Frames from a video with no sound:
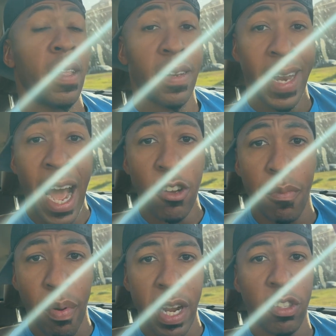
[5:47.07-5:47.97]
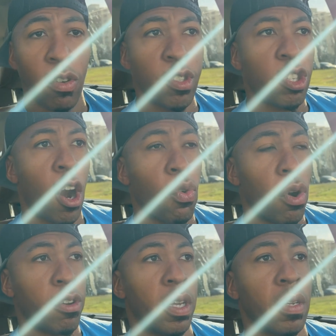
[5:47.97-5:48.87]
Now your brain's going to start
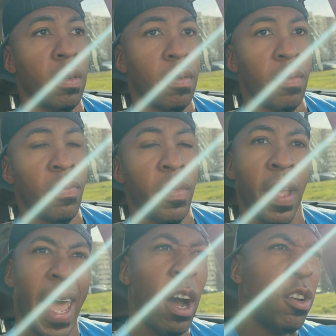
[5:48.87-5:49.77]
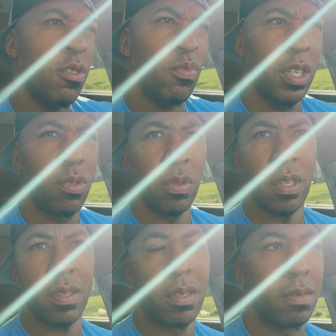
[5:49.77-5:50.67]
working. How could we do
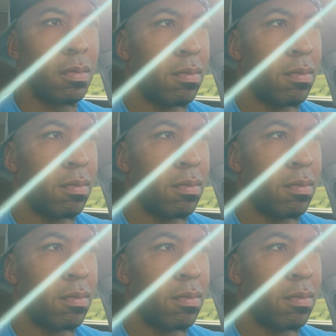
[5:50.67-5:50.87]
this?